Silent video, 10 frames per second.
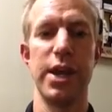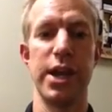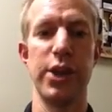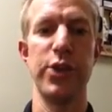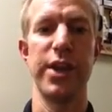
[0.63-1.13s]

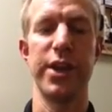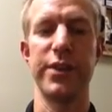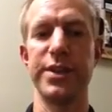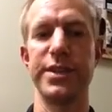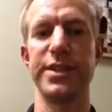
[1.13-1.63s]
Hello
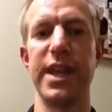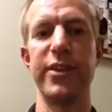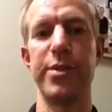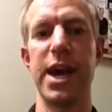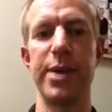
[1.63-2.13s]
there, this is
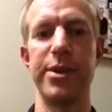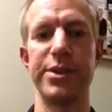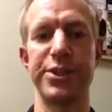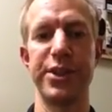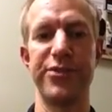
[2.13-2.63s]
David
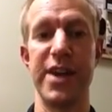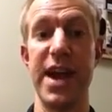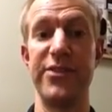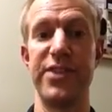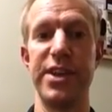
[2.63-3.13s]
Modderman,
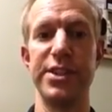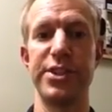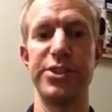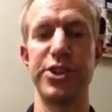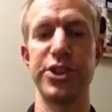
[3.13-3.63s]
certified
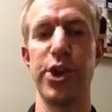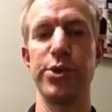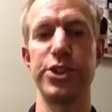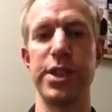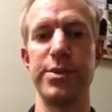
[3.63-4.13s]
fitness and nutrition
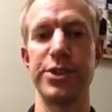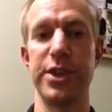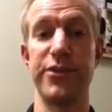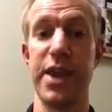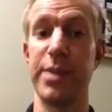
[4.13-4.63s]
coach and
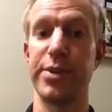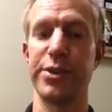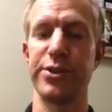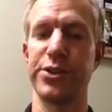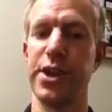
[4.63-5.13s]
certified
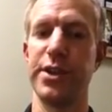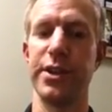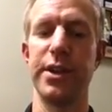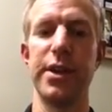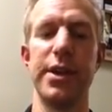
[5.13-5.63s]
personal
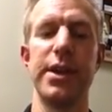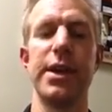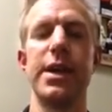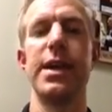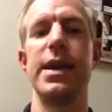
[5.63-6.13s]
trainer.
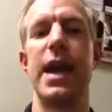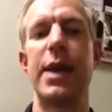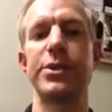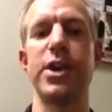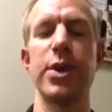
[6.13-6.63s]

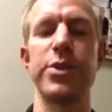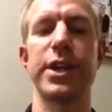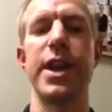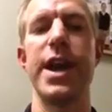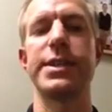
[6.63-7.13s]
I was talking with
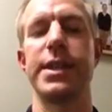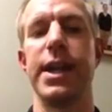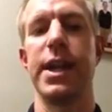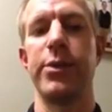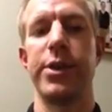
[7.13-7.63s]
a client
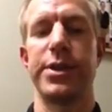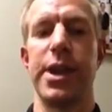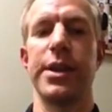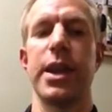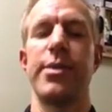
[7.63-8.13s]
today and we were
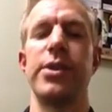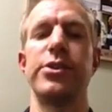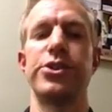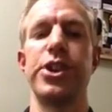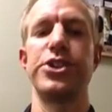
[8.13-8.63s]
talking about
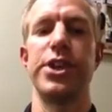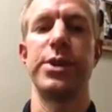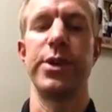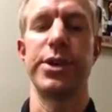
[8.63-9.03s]
nutrition.